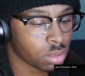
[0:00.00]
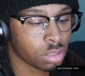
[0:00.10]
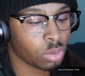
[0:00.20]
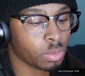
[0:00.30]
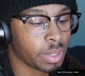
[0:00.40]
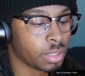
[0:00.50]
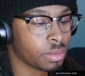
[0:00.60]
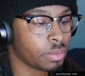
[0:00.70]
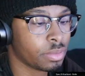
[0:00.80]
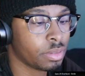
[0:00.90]
Don't worry about
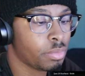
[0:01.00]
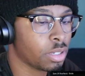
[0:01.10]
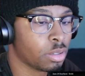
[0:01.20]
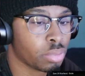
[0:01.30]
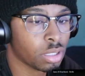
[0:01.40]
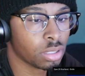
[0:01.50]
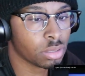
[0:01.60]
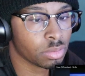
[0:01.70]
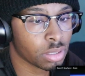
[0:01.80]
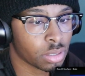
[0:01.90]
it. I'm about to unplug.
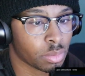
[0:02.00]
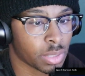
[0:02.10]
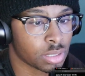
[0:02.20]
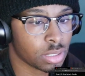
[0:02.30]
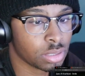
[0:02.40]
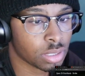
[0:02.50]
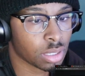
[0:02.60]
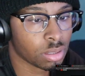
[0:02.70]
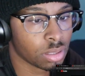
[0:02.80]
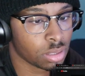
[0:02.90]
I'm about to take these
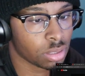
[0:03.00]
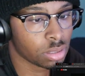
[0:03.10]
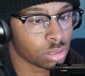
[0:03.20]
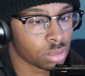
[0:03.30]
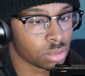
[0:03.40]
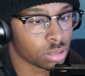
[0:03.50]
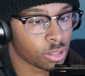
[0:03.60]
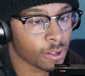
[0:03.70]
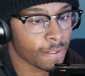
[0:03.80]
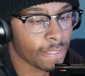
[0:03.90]
out.
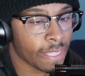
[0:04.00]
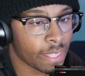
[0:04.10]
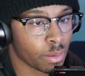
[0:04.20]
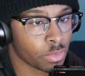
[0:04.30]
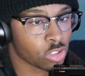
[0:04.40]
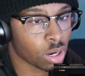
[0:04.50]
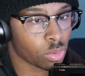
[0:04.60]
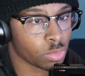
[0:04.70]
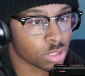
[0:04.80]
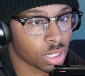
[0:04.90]
I'm gonna try
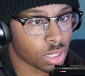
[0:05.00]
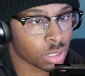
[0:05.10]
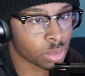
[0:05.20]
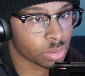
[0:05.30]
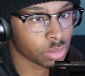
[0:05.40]
one more time.